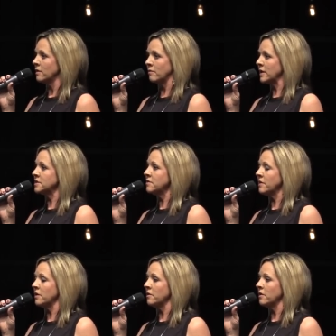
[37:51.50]
the rest of
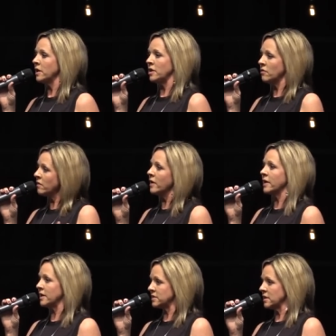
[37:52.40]
you, You've got to
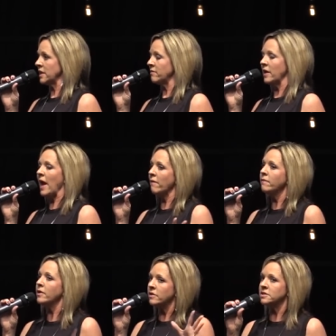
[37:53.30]
get delivered.
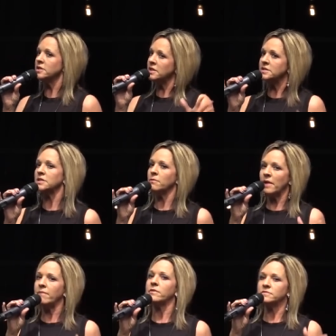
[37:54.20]
Every Christian needs some
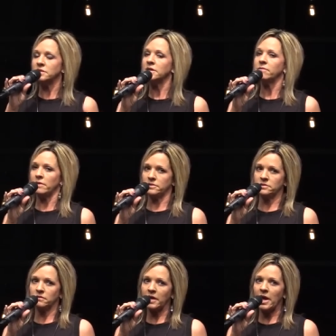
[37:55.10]
level of
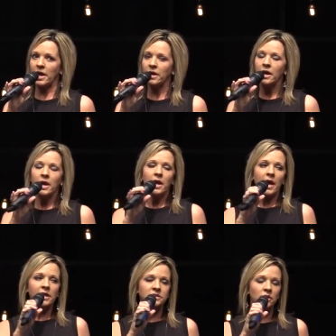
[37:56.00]
deliverance, okay?
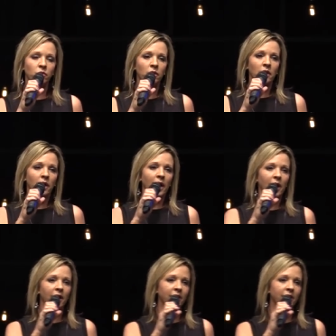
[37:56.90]
And so uh,